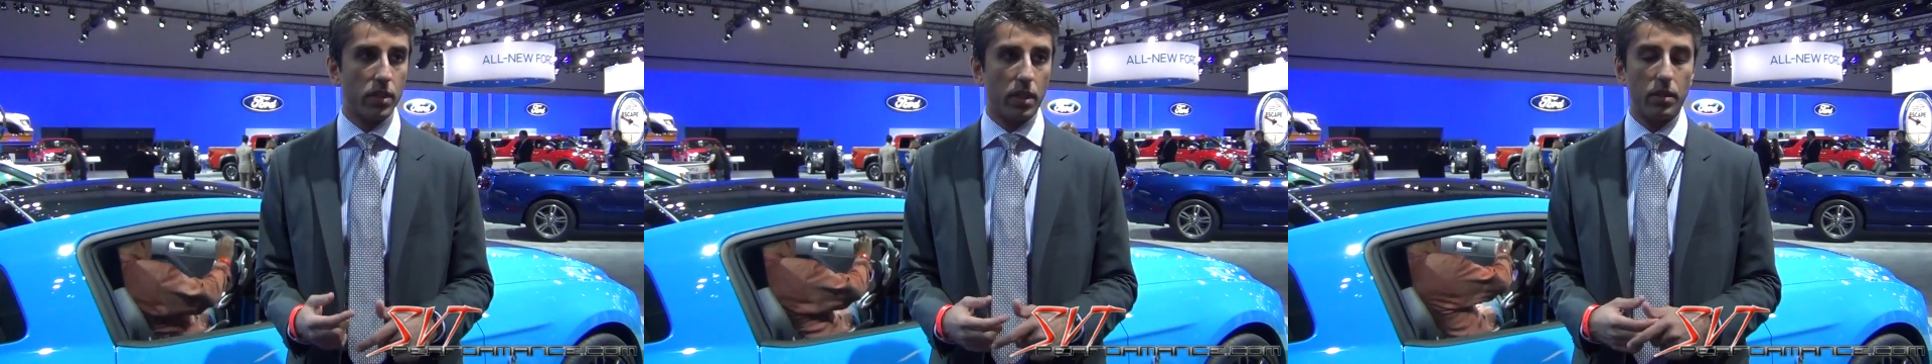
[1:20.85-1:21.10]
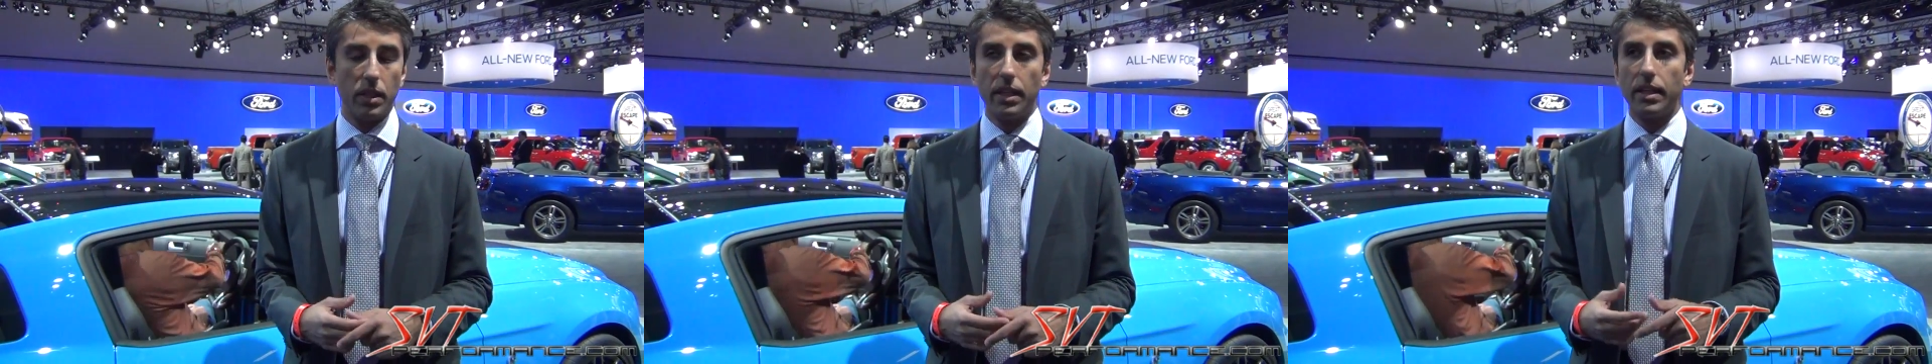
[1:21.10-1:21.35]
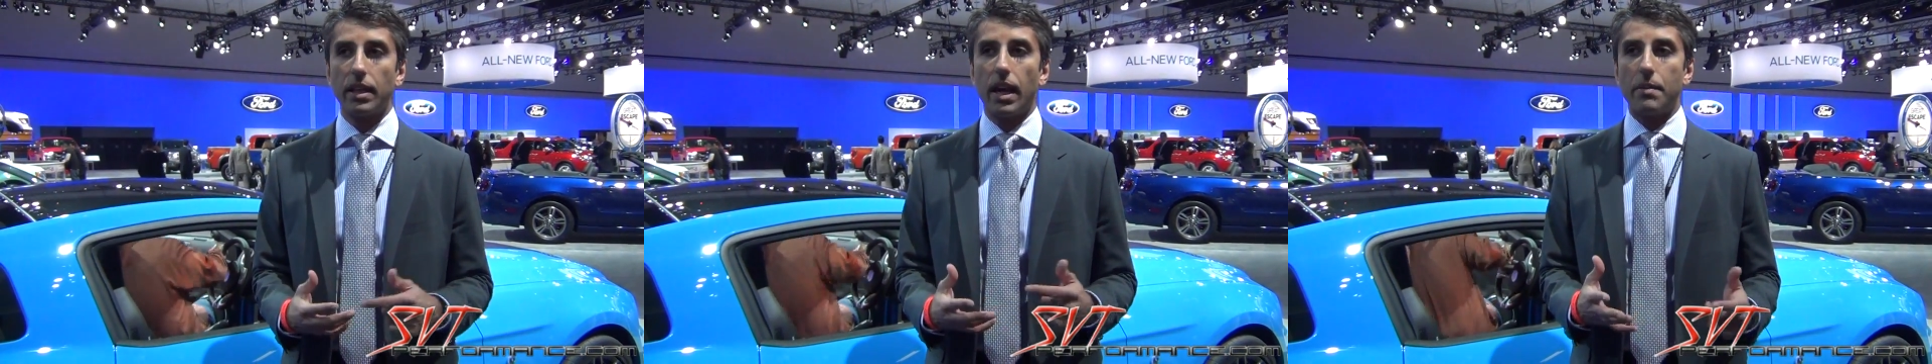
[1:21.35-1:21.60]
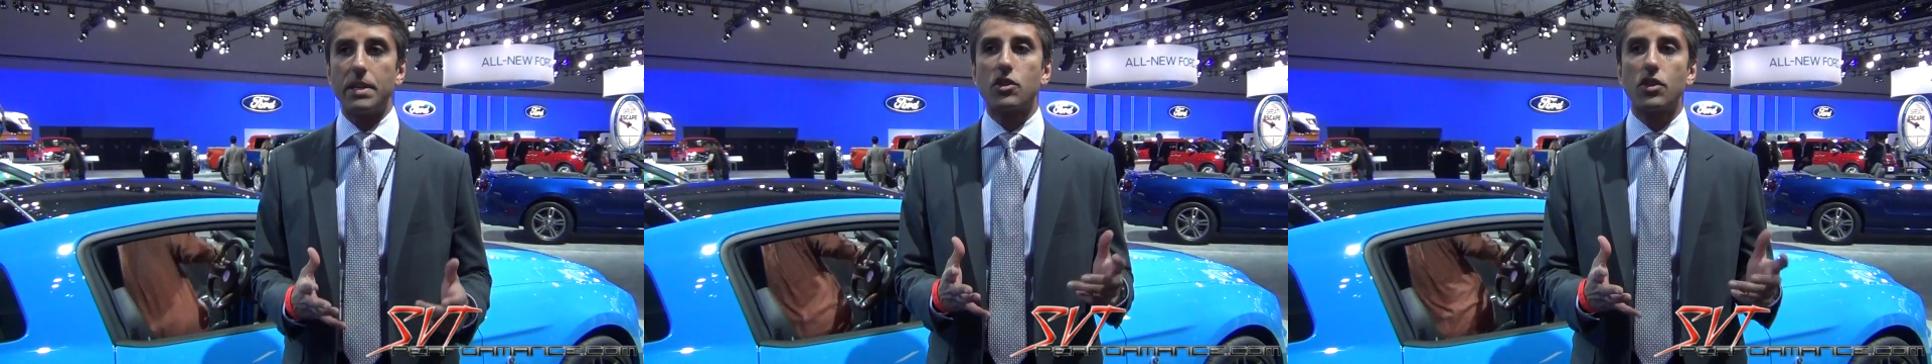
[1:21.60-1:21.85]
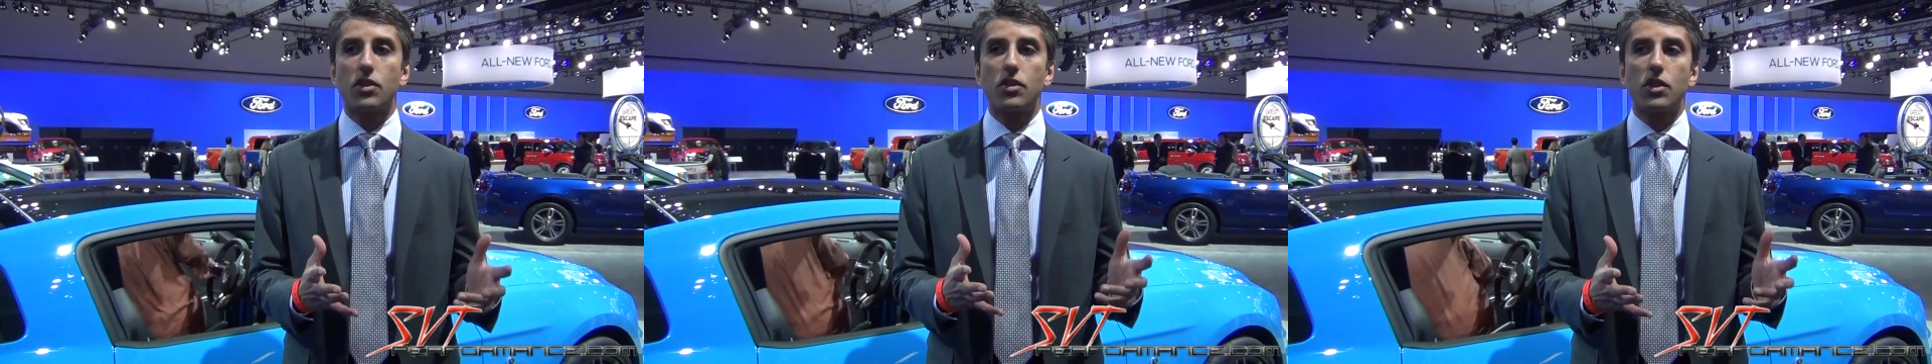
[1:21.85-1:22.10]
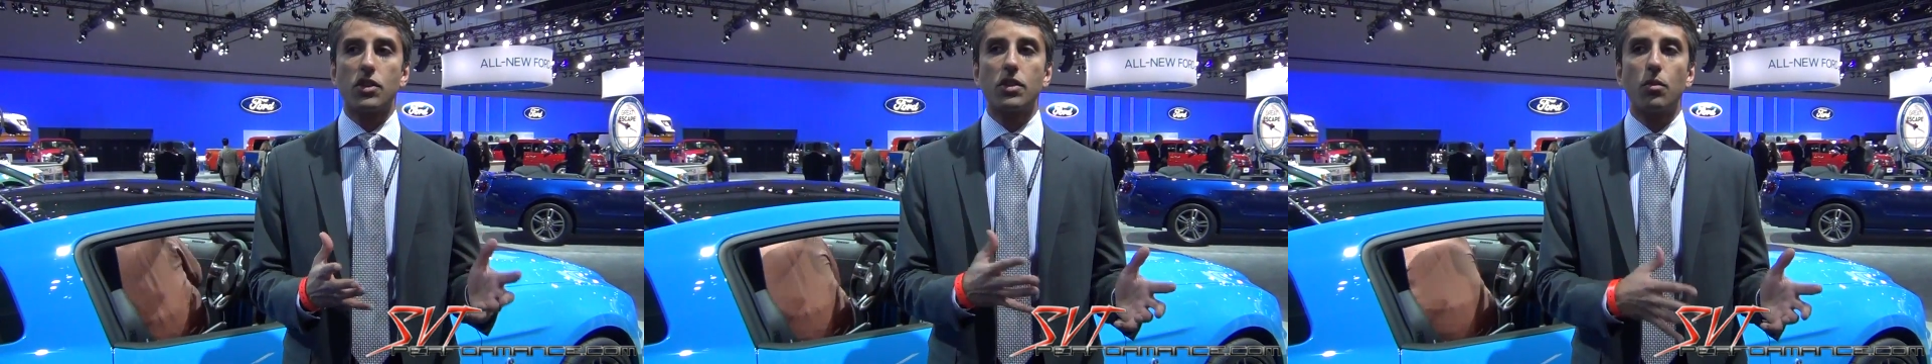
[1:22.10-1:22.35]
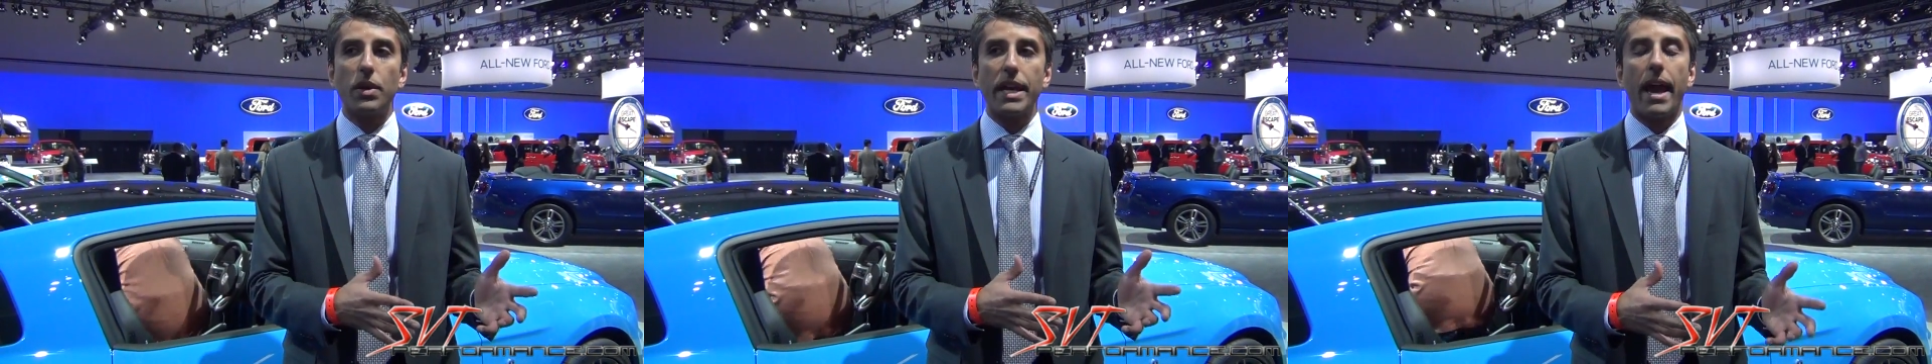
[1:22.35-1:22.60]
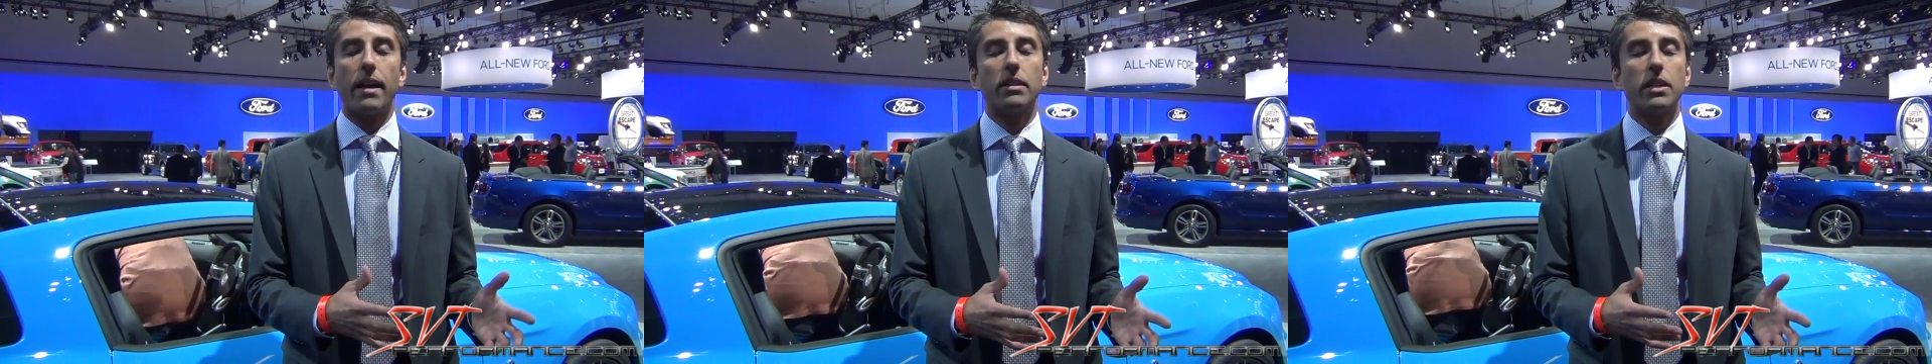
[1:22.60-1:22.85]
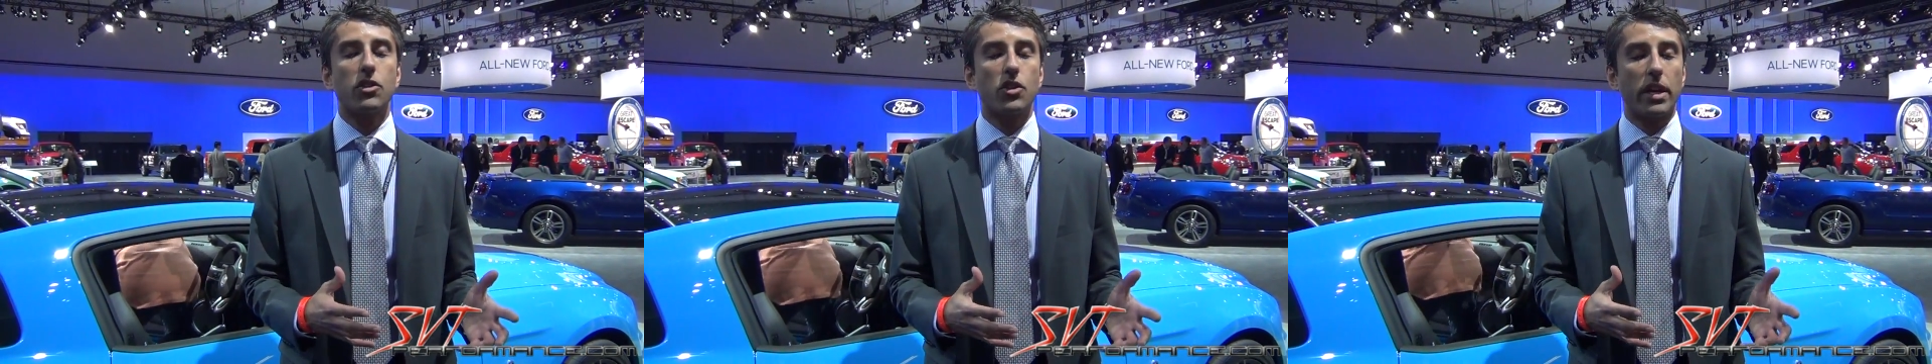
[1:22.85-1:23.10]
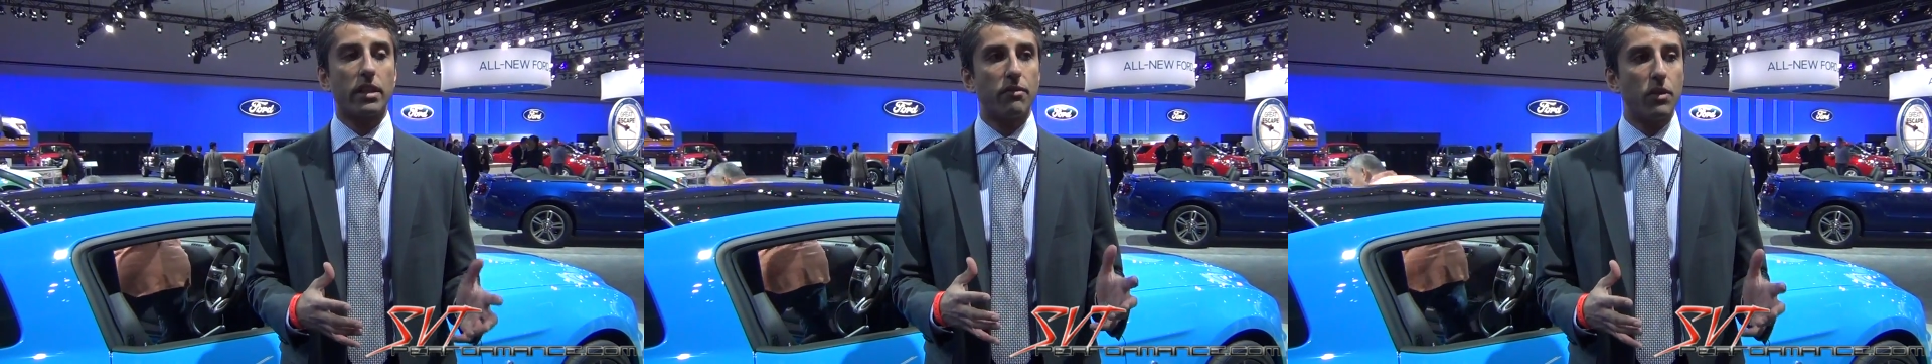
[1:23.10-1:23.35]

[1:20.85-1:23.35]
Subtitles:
So, I mean, just a reality check.